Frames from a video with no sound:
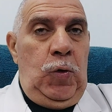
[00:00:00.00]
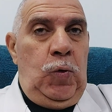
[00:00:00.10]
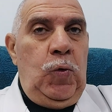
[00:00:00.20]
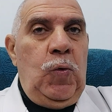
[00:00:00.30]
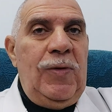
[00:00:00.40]

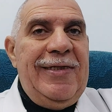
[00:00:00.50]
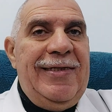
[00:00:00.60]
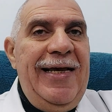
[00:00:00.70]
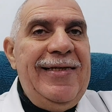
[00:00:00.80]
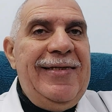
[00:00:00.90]
to
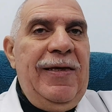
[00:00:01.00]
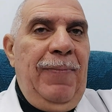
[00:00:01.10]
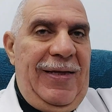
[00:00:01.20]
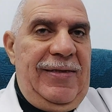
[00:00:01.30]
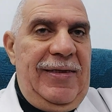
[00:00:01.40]
6
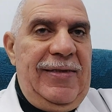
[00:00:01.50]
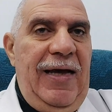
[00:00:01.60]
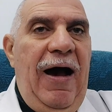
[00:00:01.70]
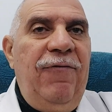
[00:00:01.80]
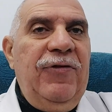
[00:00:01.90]
months
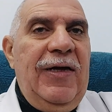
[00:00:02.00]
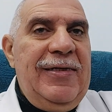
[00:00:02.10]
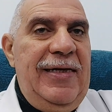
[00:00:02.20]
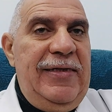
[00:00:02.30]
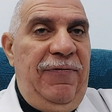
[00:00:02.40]
after
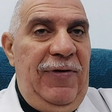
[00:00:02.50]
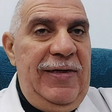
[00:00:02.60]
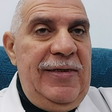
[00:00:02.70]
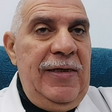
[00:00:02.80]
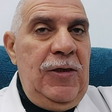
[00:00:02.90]
the
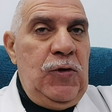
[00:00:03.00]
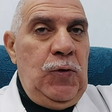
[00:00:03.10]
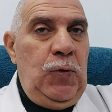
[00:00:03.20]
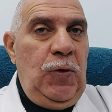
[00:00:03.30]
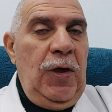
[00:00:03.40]
syphilis
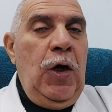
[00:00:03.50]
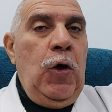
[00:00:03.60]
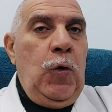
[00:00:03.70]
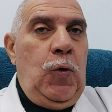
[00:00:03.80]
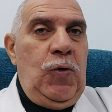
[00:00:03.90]
sore
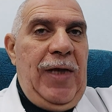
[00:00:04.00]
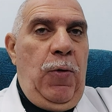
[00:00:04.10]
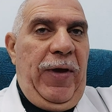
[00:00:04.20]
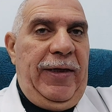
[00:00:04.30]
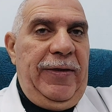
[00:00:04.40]
goes
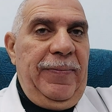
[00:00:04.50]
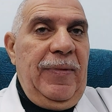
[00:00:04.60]
away.